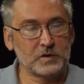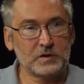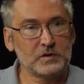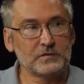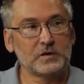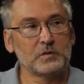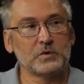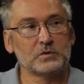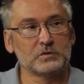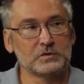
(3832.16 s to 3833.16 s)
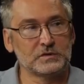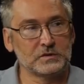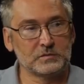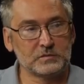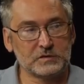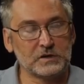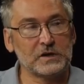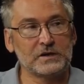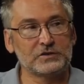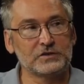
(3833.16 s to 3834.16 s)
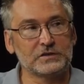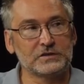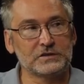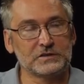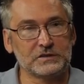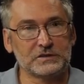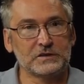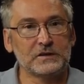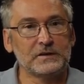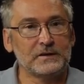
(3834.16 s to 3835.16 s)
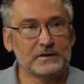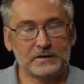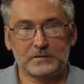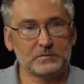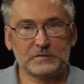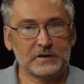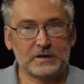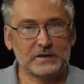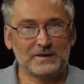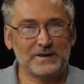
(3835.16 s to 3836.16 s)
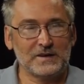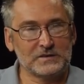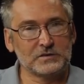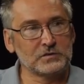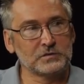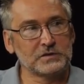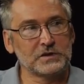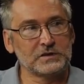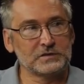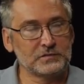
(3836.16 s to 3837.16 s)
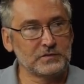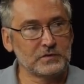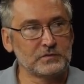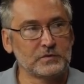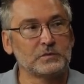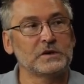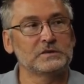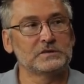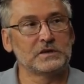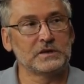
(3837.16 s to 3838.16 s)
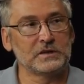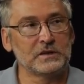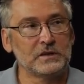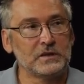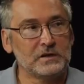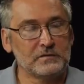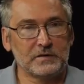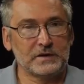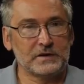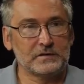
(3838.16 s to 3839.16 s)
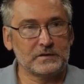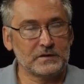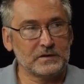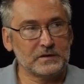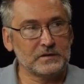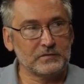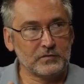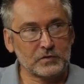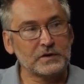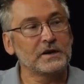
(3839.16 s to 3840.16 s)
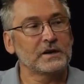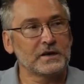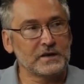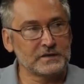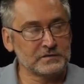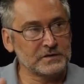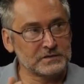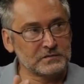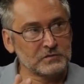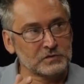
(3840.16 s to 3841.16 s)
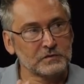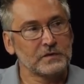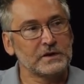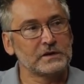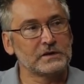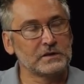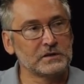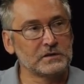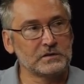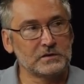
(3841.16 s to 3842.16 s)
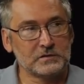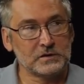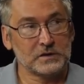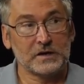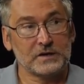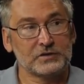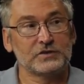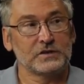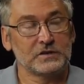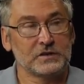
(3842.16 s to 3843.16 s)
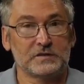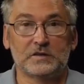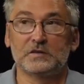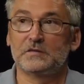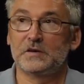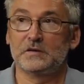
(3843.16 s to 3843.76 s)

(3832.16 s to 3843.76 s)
even about the allergic diseases. There are dozens of studies from Iceland where for decades was very little allergy in Iceland. They